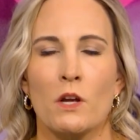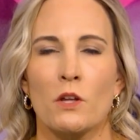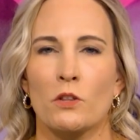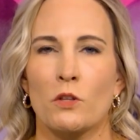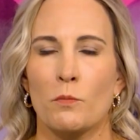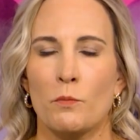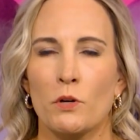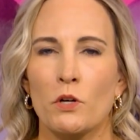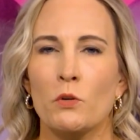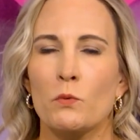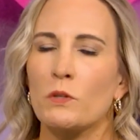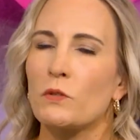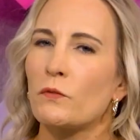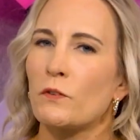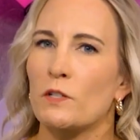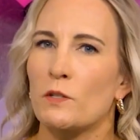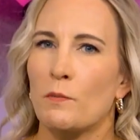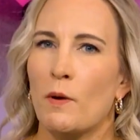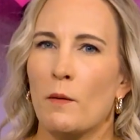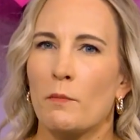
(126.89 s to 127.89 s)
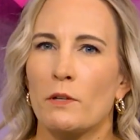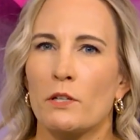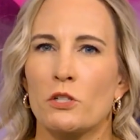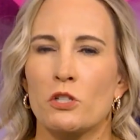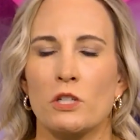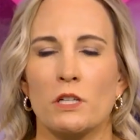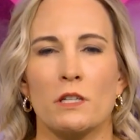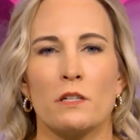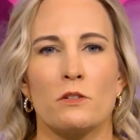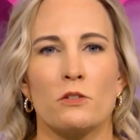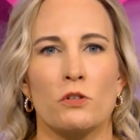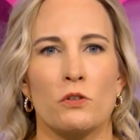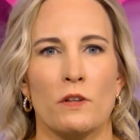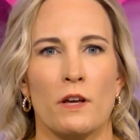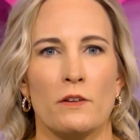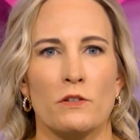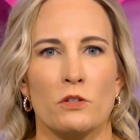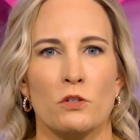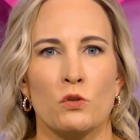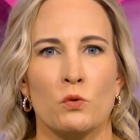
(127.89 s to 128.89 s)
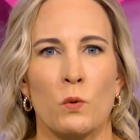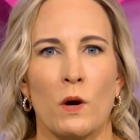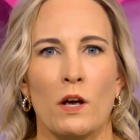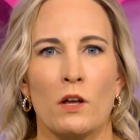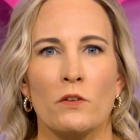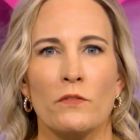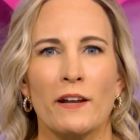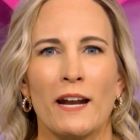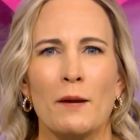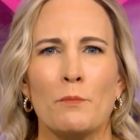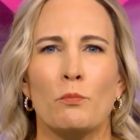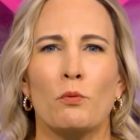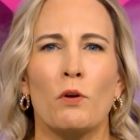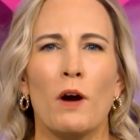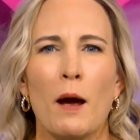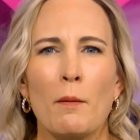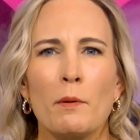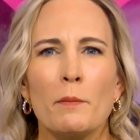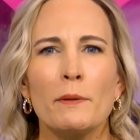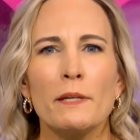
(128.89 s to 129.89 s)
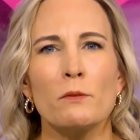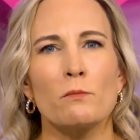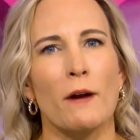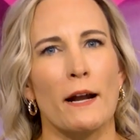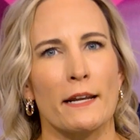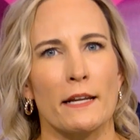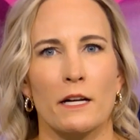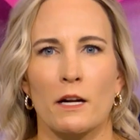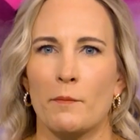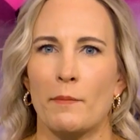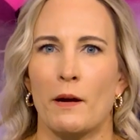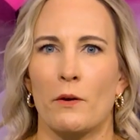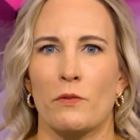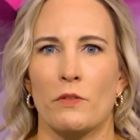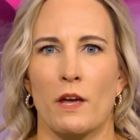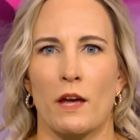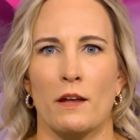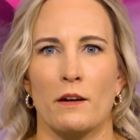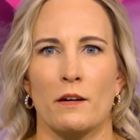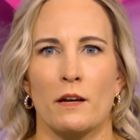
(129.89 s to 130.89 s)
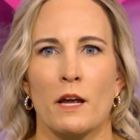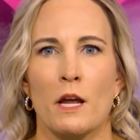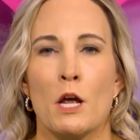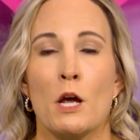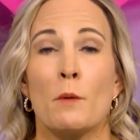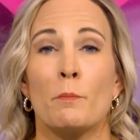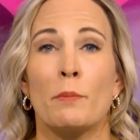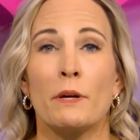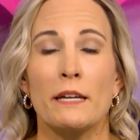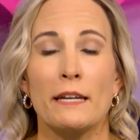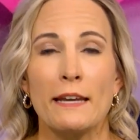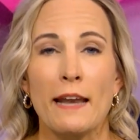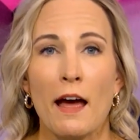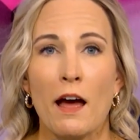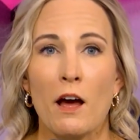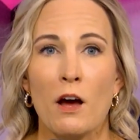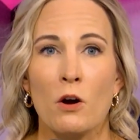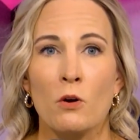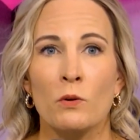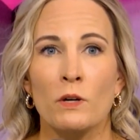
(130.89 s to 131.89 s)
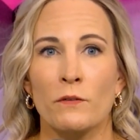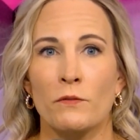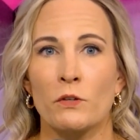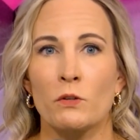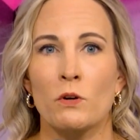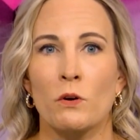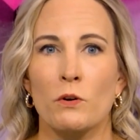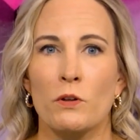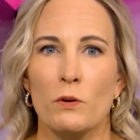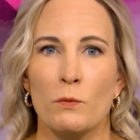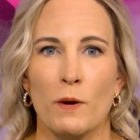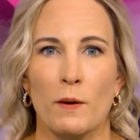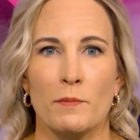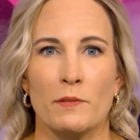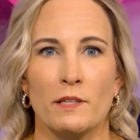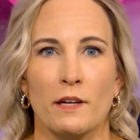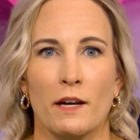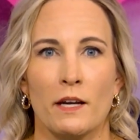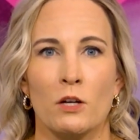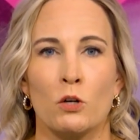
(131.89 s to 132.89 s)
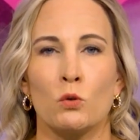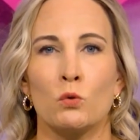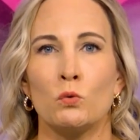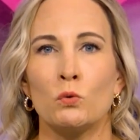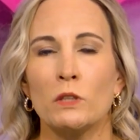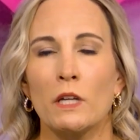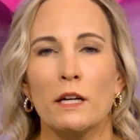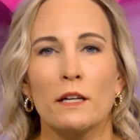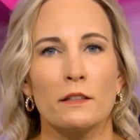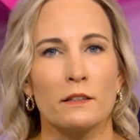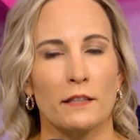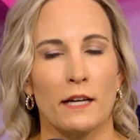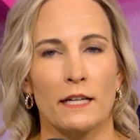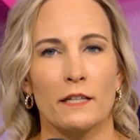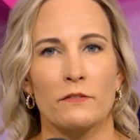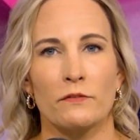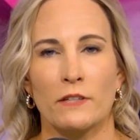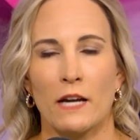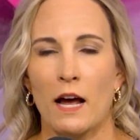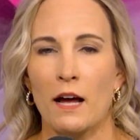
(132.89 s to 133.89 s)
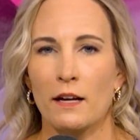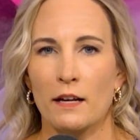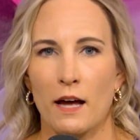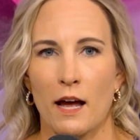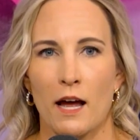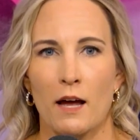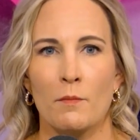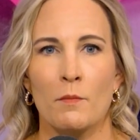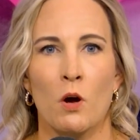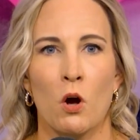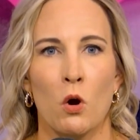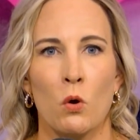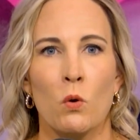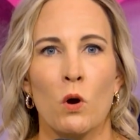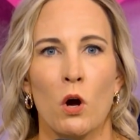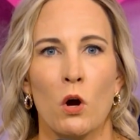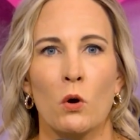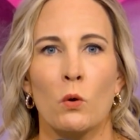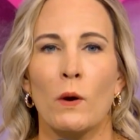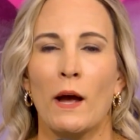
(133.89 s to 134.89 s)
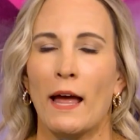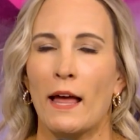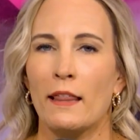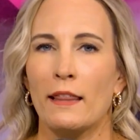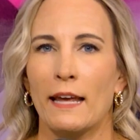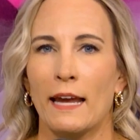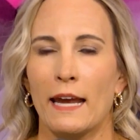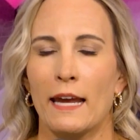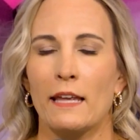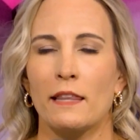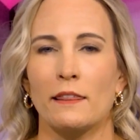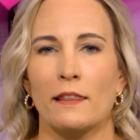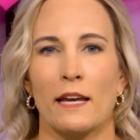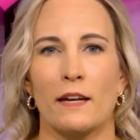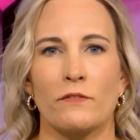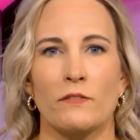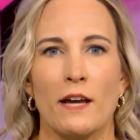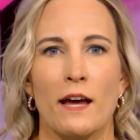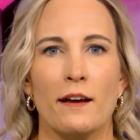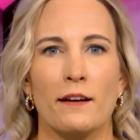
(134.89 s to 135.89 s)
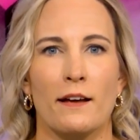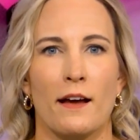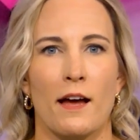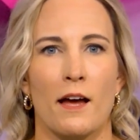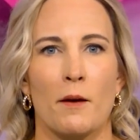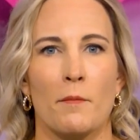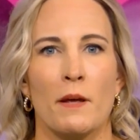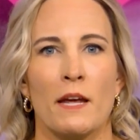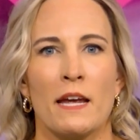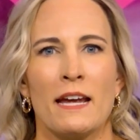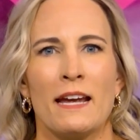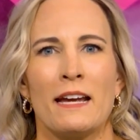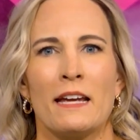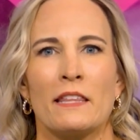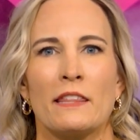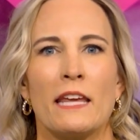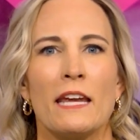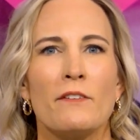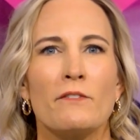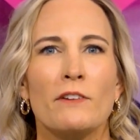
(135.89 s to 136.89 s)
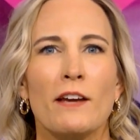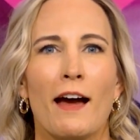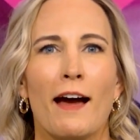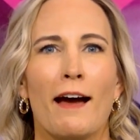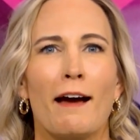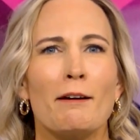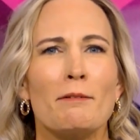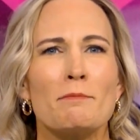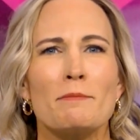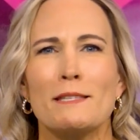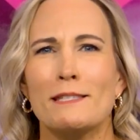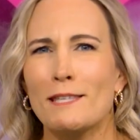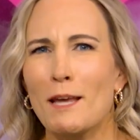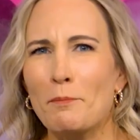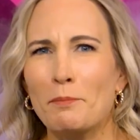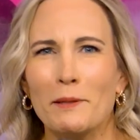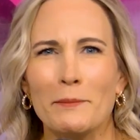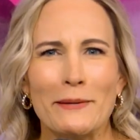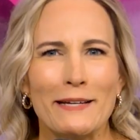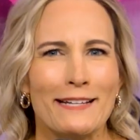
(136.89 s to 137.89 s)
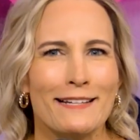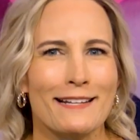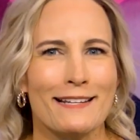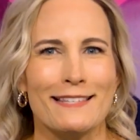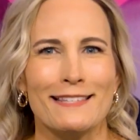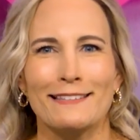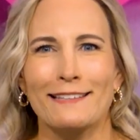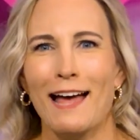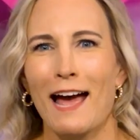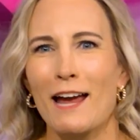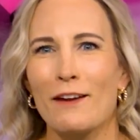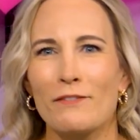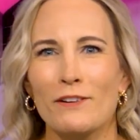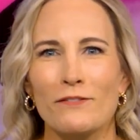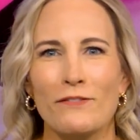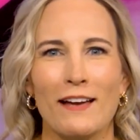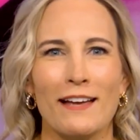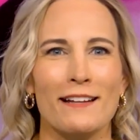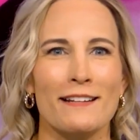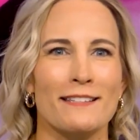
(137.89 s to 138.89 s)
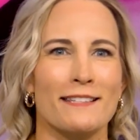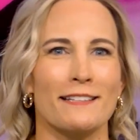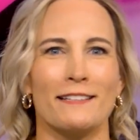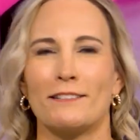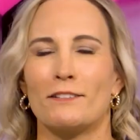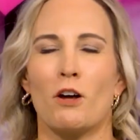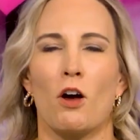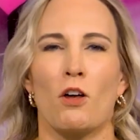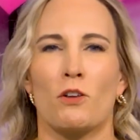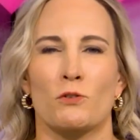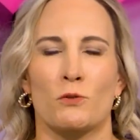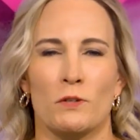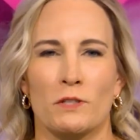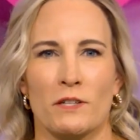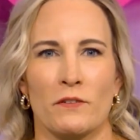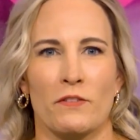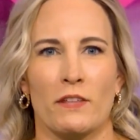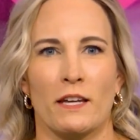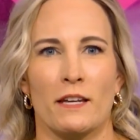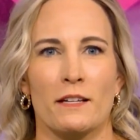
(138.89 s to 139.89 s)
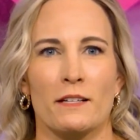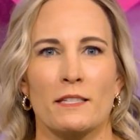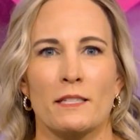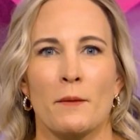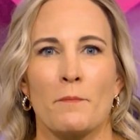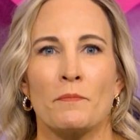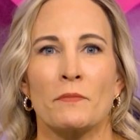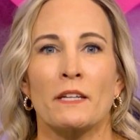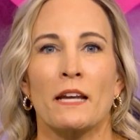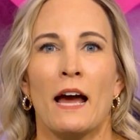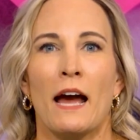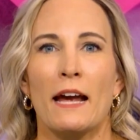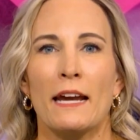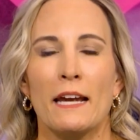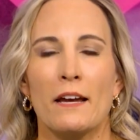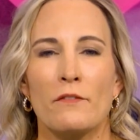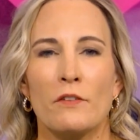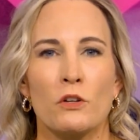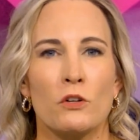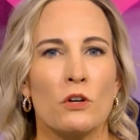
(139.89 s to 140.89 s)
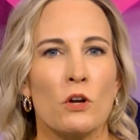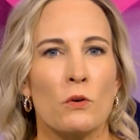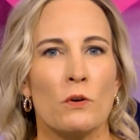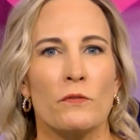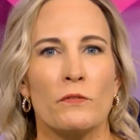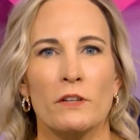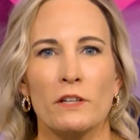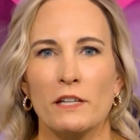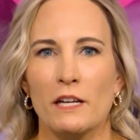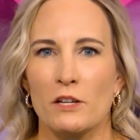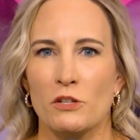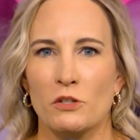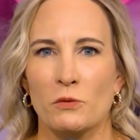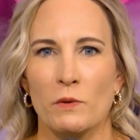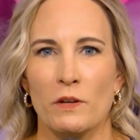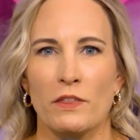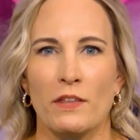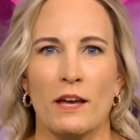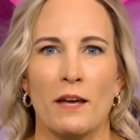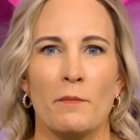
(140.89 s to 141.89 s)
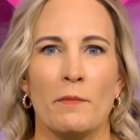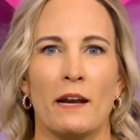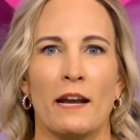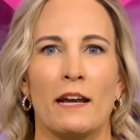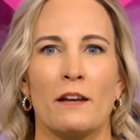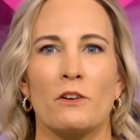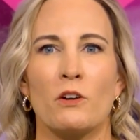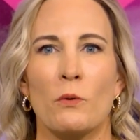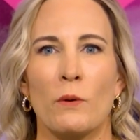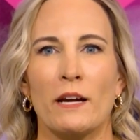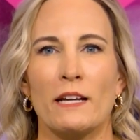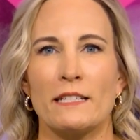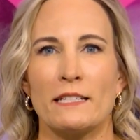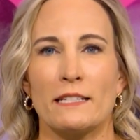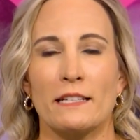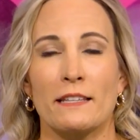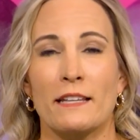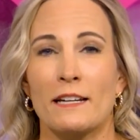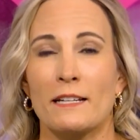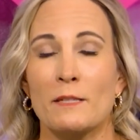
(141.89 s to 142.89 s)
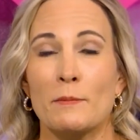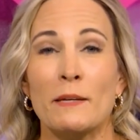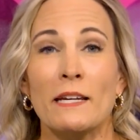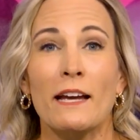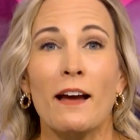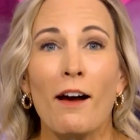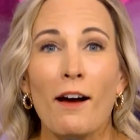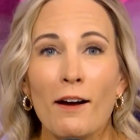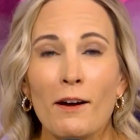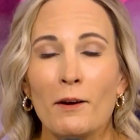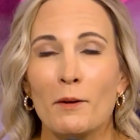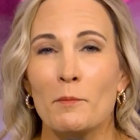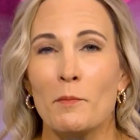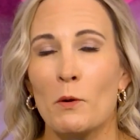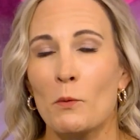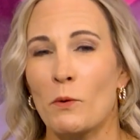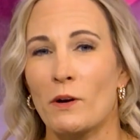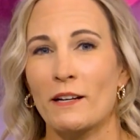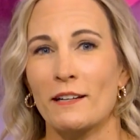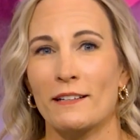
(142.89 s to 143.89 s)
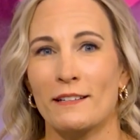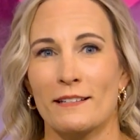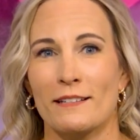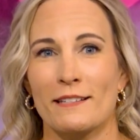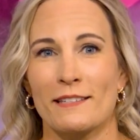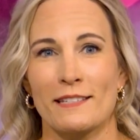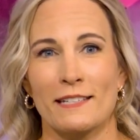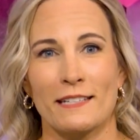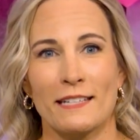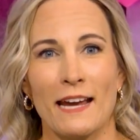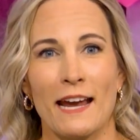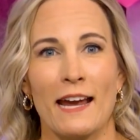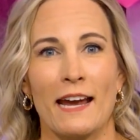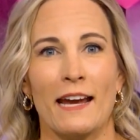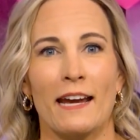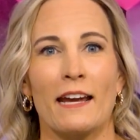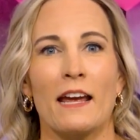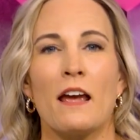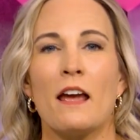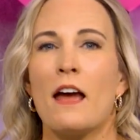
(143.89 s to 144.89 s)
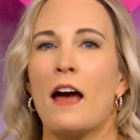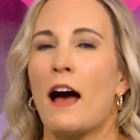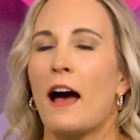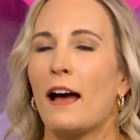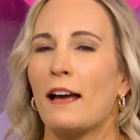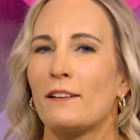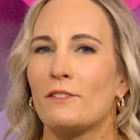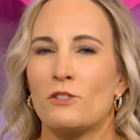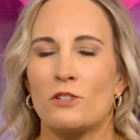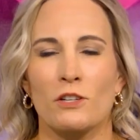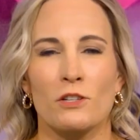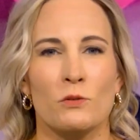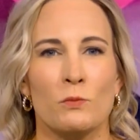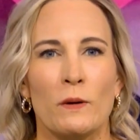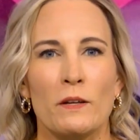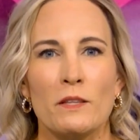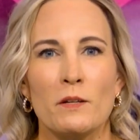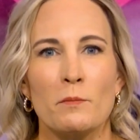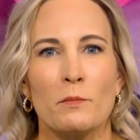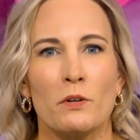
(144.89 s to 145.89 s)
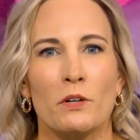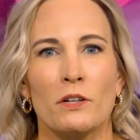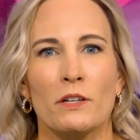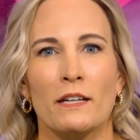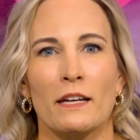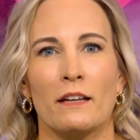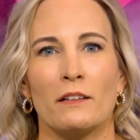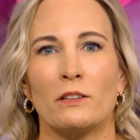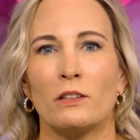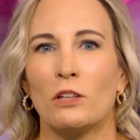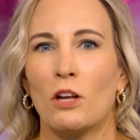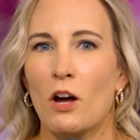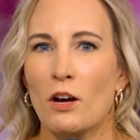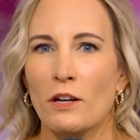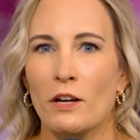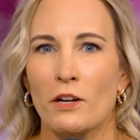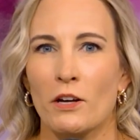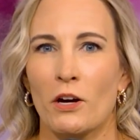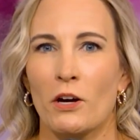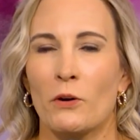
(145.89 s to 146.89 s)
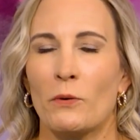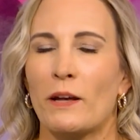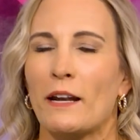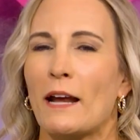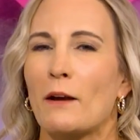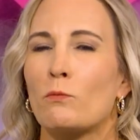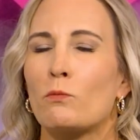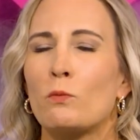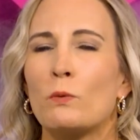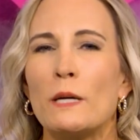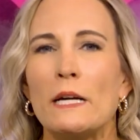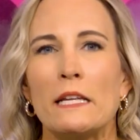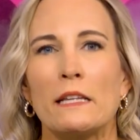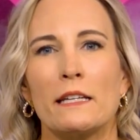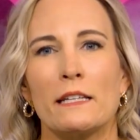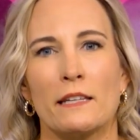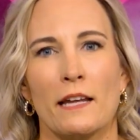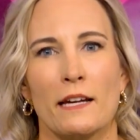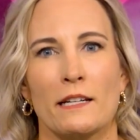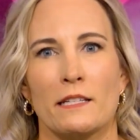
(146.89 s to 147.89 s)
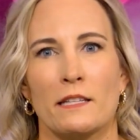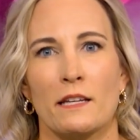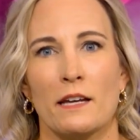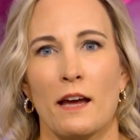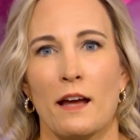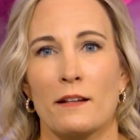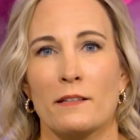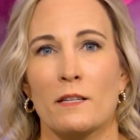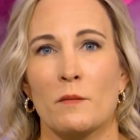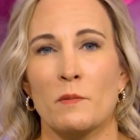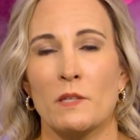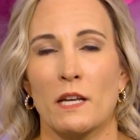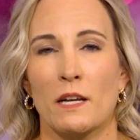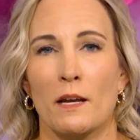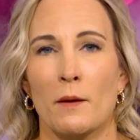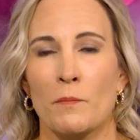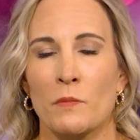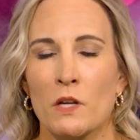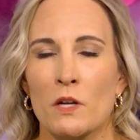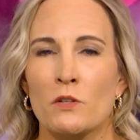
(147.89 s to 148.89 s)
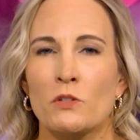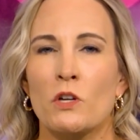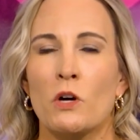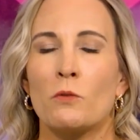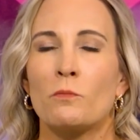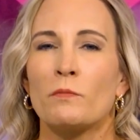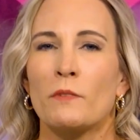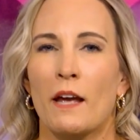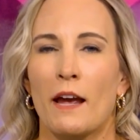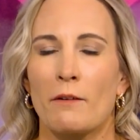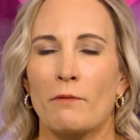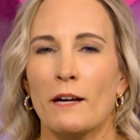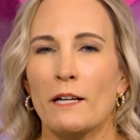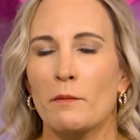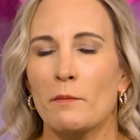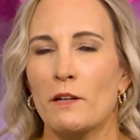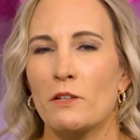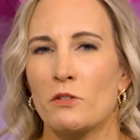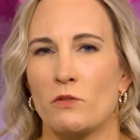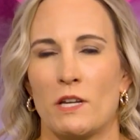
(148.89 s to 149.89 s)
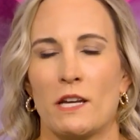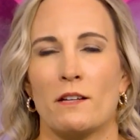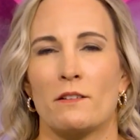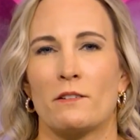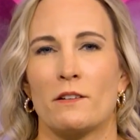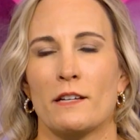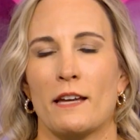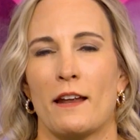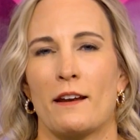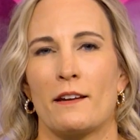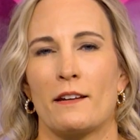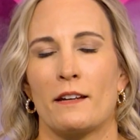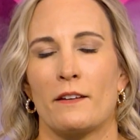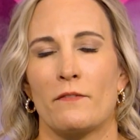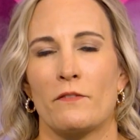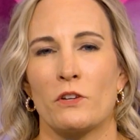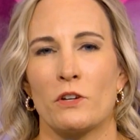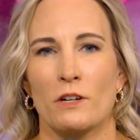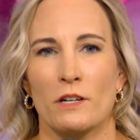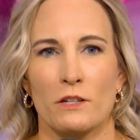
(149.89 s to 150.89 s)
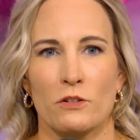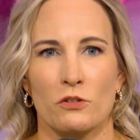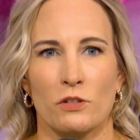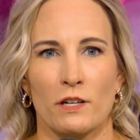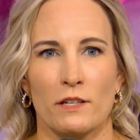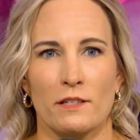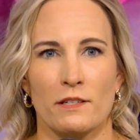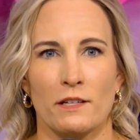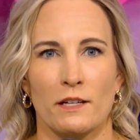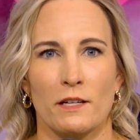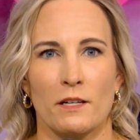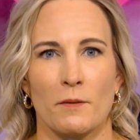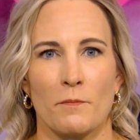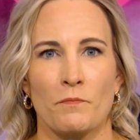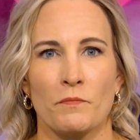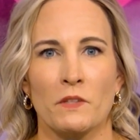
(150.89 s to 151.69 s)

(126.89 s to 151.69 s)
The book was first published in 2012, and I probably read it about then. But now, if you go to their website, oolalife.com, O-O-L-A life.com, they've got supplements, live events, and all sorts of things. I have no affiliation with them, and I had no idea that it's become what it is today. I just read the book long ago, and I really liked the concepts in it. So I recommend you take a look at it if you're interested.